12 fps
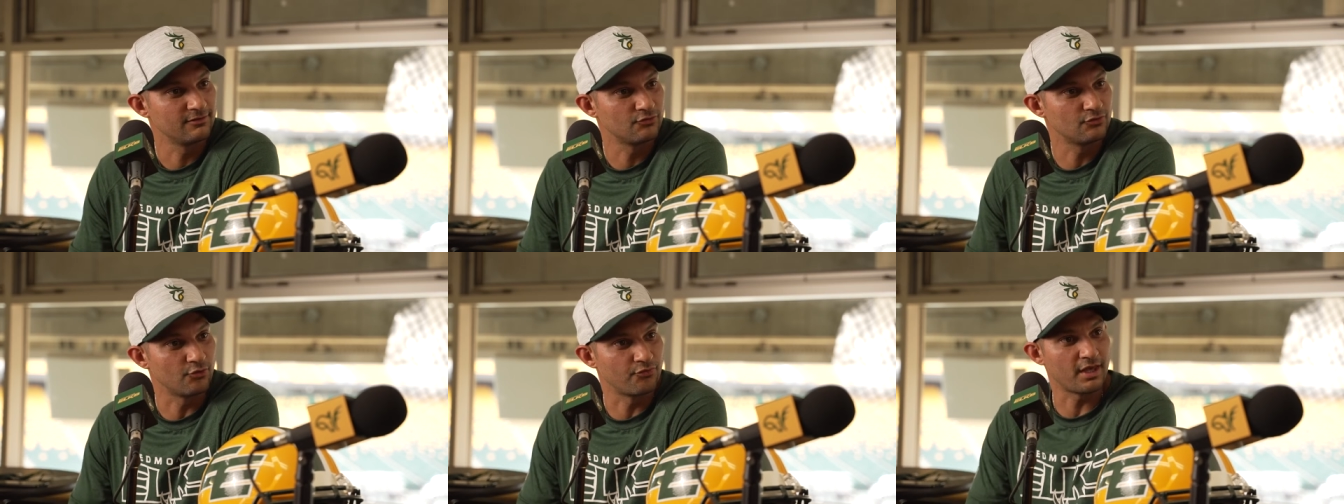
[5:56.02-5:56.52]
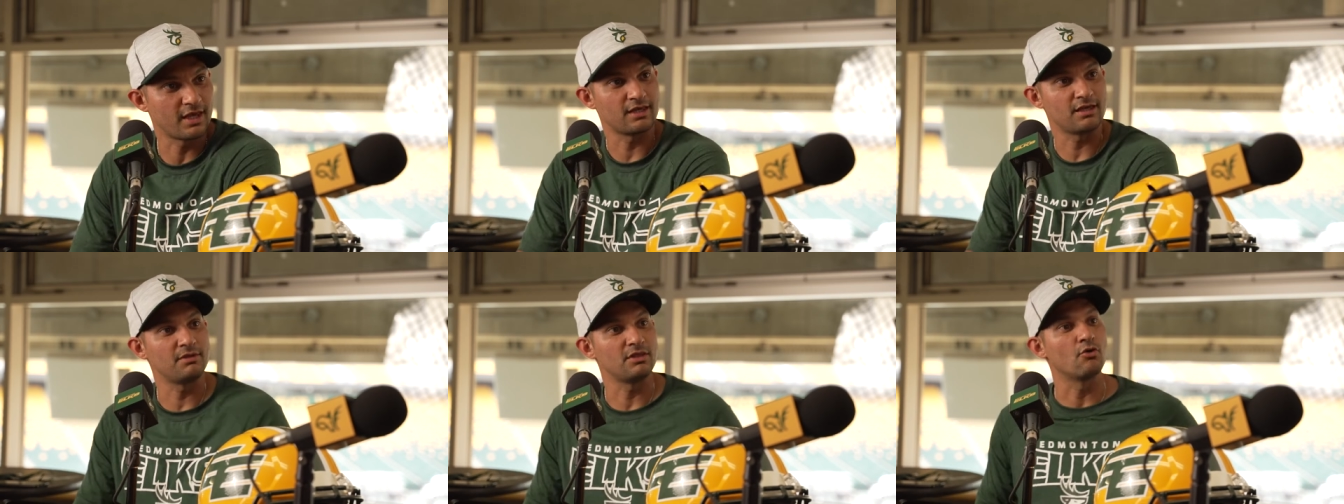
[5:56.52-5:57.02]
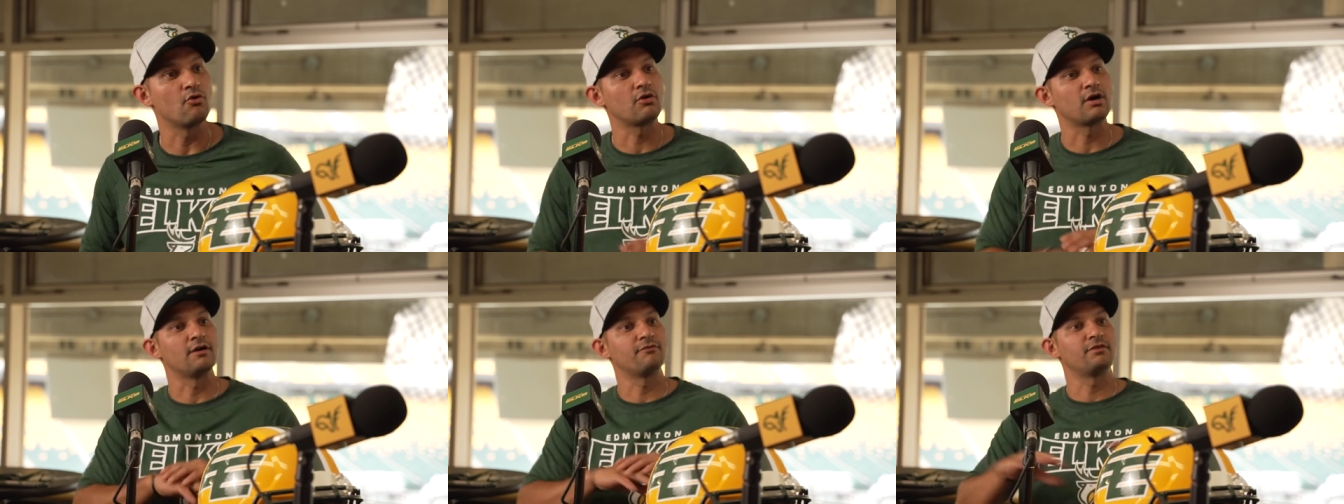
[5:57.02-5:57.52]
So that gave me the whole
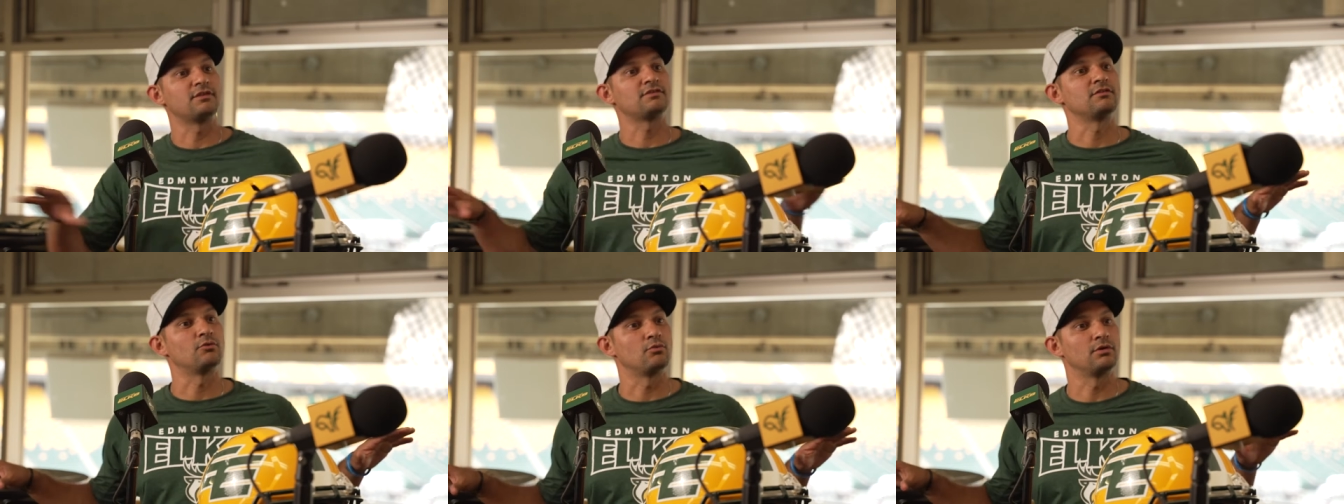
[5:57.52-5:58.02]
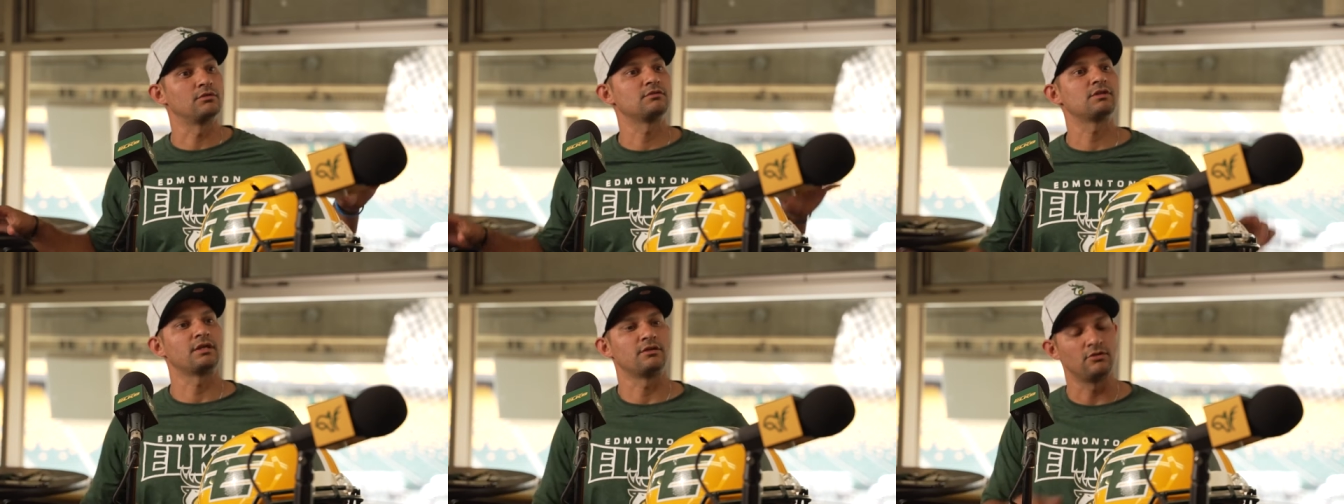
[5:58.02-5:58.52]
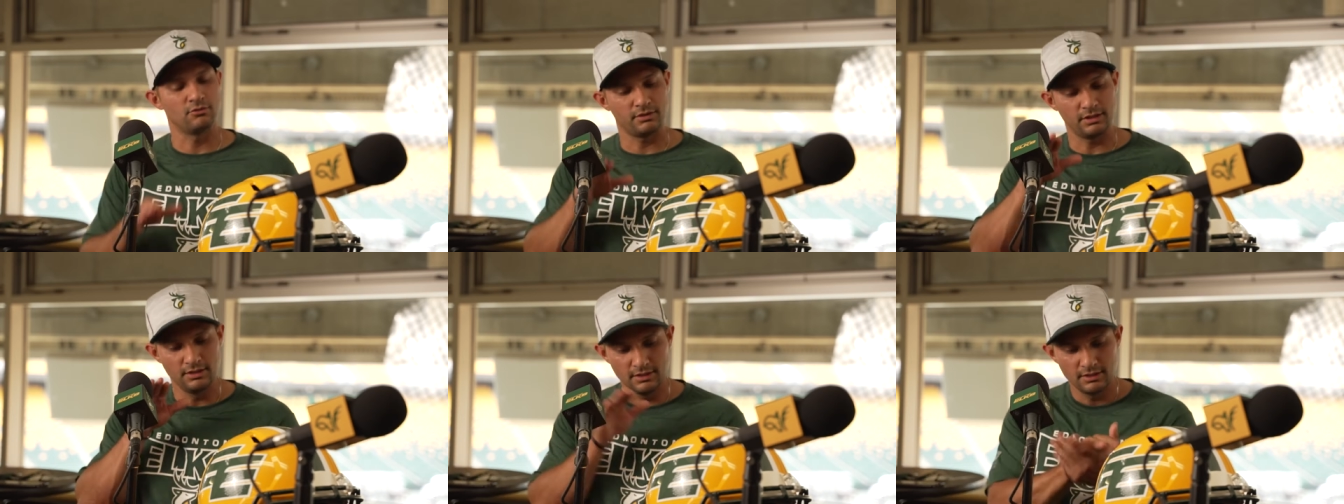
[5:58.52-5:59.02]
confidence in the world. It's like, you know
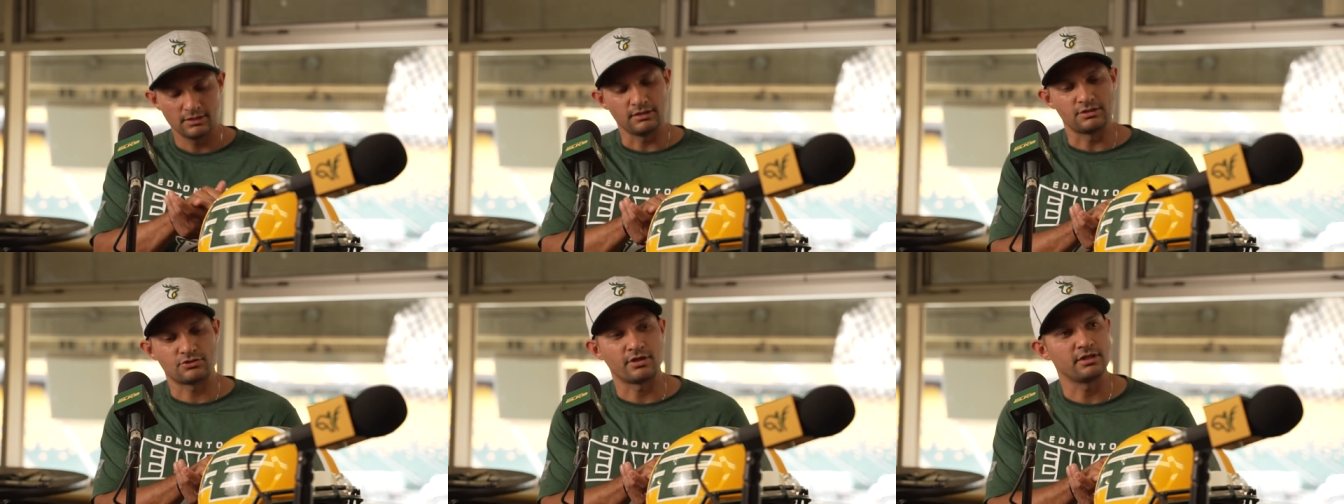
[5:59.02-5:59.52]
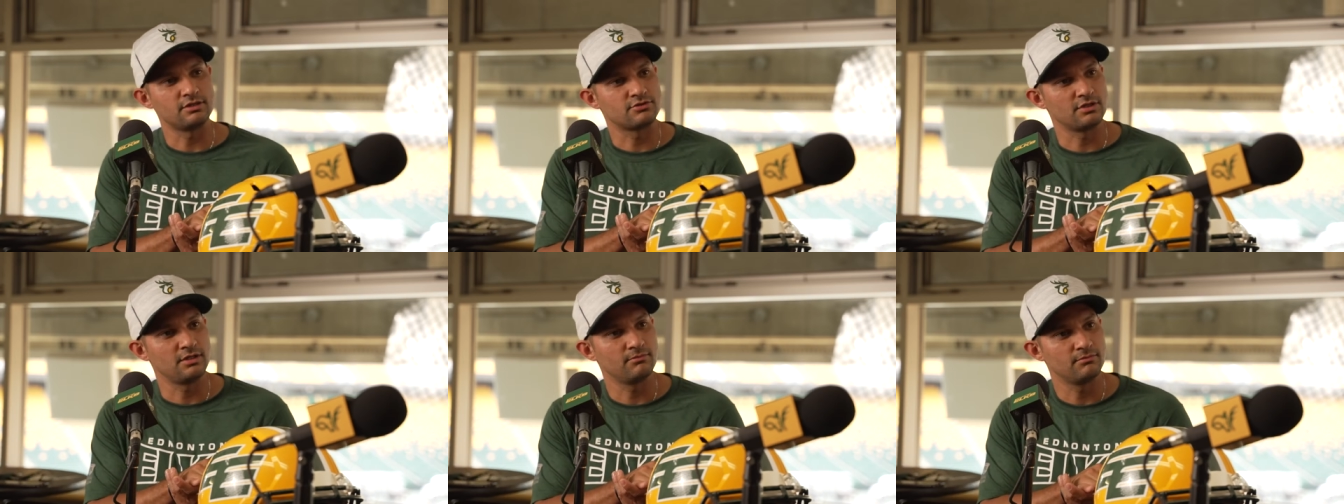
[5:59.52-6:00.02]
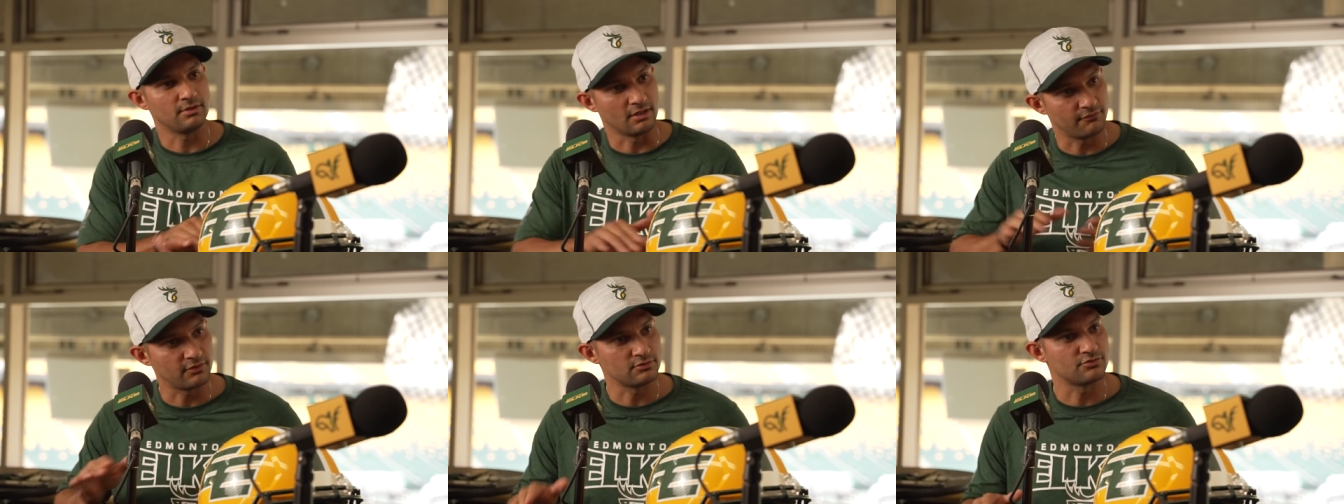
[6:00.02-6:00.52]
what? Let's try the dream, the
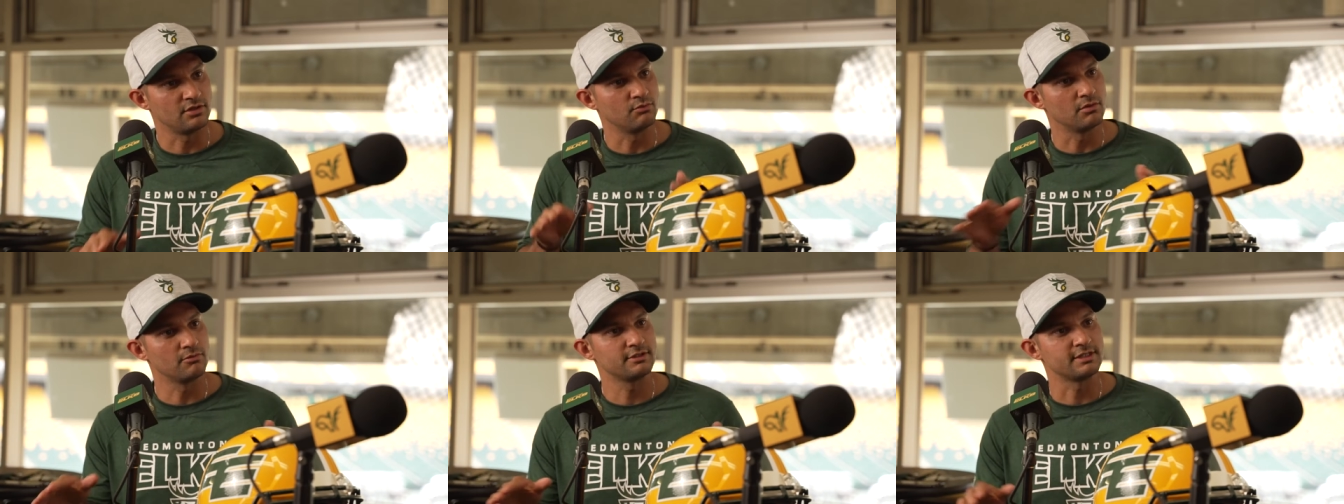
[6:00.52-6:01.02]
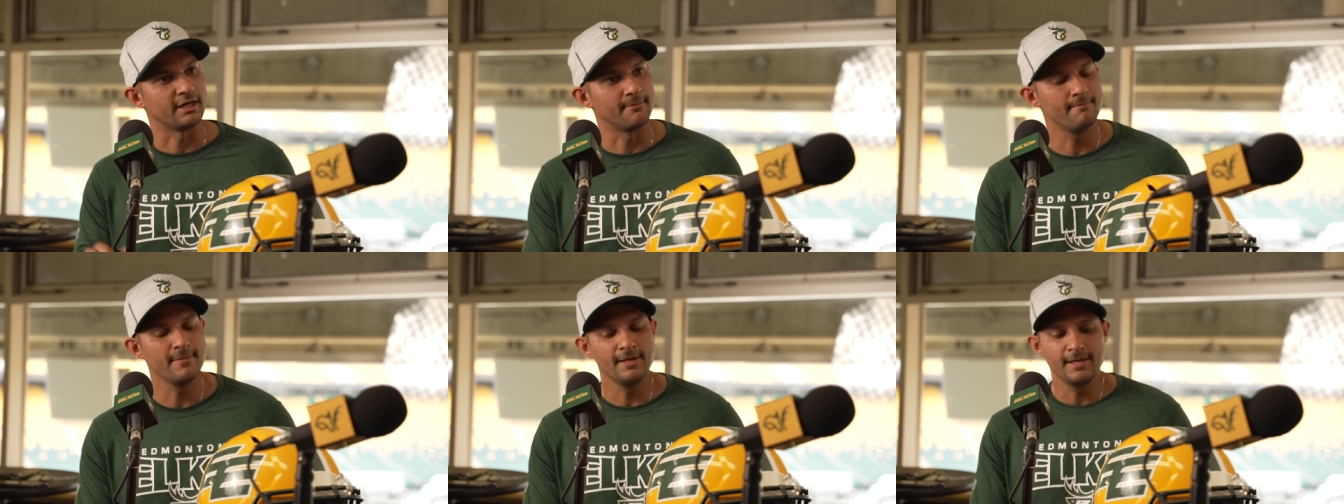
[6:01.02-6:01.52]
NFL dream, one more time.